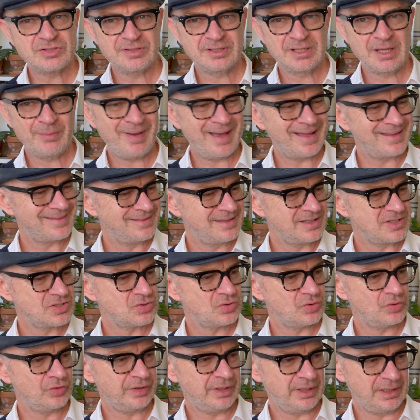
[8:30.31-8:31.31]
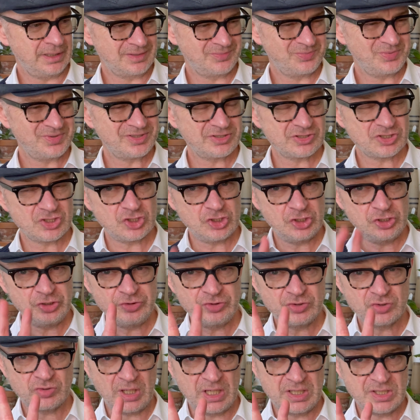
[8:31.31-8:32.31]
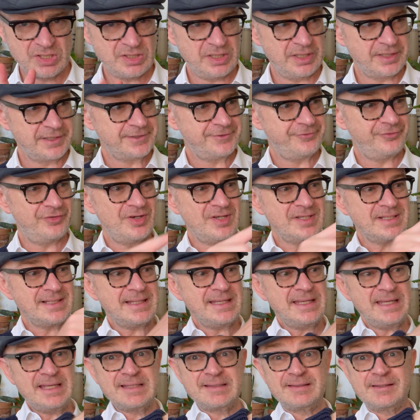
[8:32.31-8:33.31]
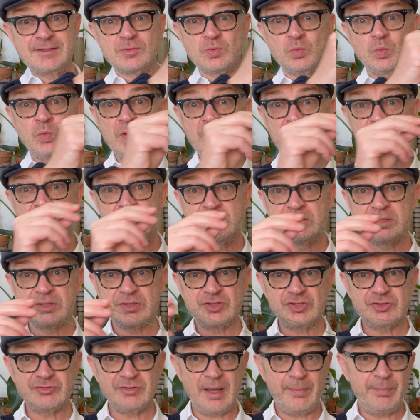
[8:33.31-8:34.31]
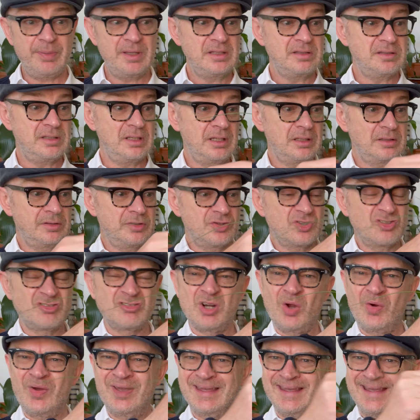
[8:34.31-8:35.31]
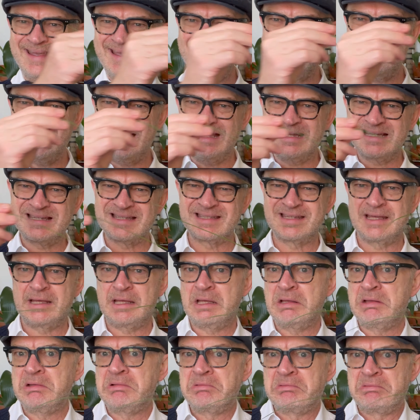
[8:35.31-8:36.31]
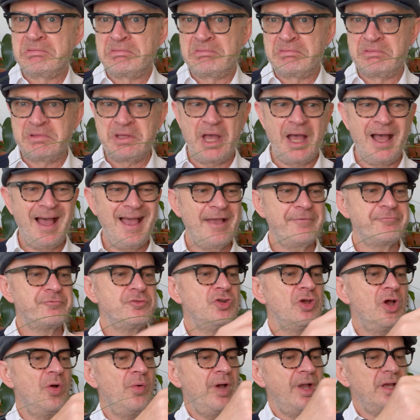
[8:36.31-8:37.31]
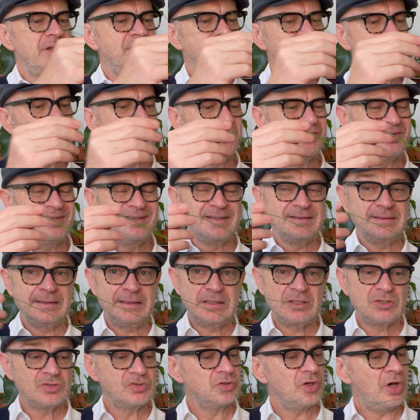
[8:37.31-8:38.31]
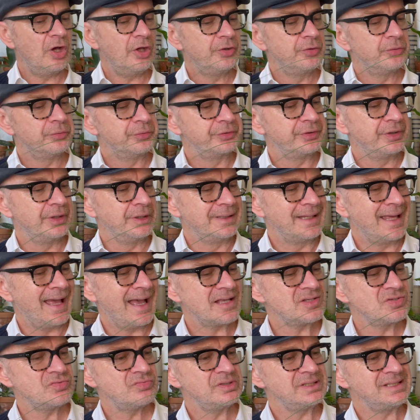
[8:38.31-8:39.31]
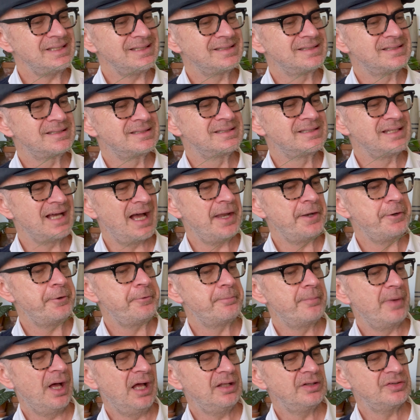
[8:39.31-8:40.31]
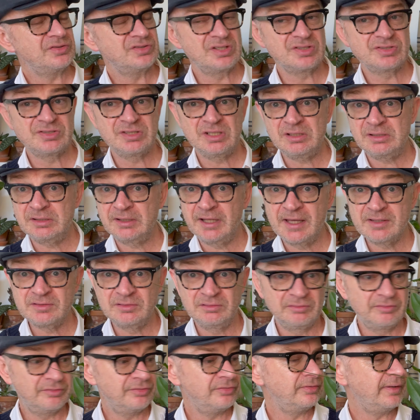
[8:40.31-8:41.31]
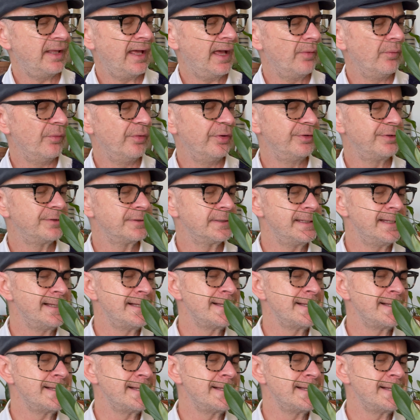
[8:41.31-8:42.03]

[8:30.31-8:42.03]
thing about this orchid, well, there's 2 strange things. Firstly is this weird strappy thing that's growing in it. I have no idea what it is. It is not an orchid. It hasn't really done much. It certainly hasn't flowered.